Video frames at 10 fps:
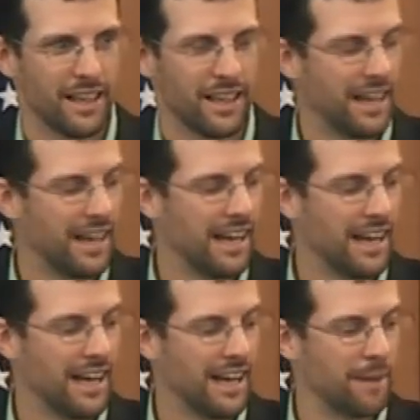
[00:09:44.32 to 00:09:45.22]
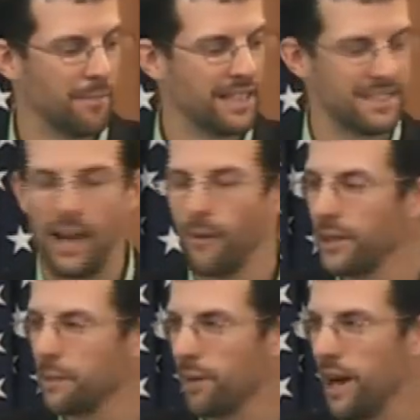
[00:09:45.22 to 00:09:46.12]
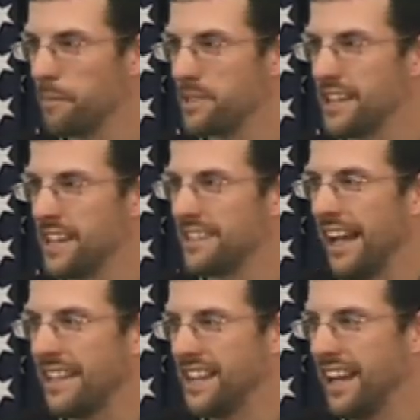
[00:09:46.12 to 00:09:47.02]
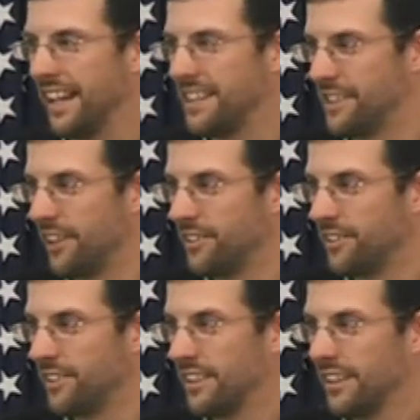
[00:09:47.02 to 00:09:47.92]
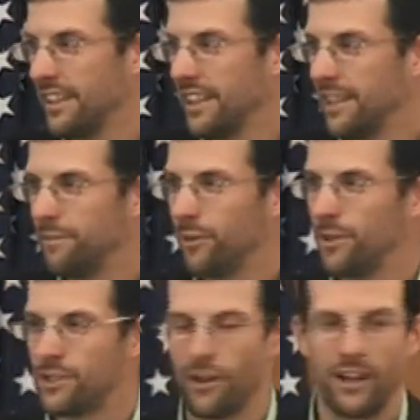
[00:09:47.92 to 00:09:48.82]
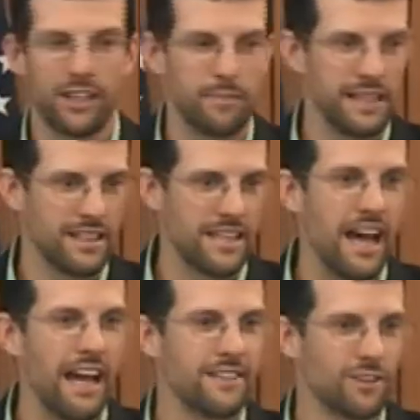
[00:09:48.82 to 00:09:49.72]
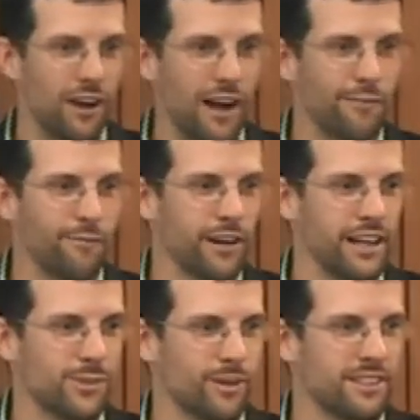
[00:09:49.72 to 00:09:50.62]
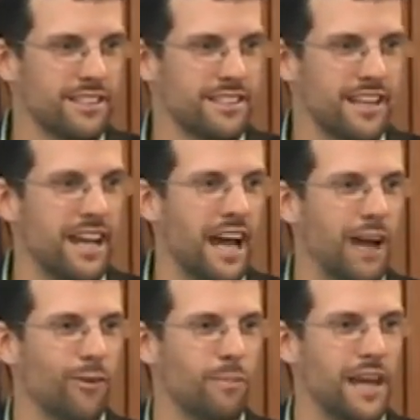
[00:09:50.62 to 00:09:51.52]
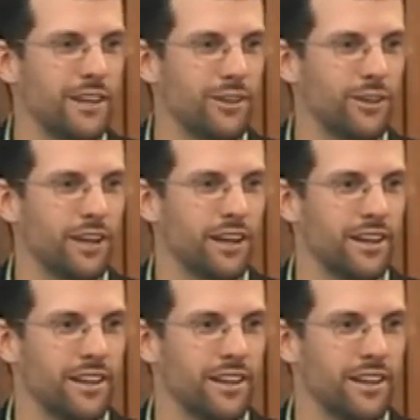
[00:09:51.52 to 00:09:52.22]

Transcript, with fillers: uh, but that's not what the promise says in Isaiah, is it? If you return unto me the tithes and offerings, what does he say? I will make you to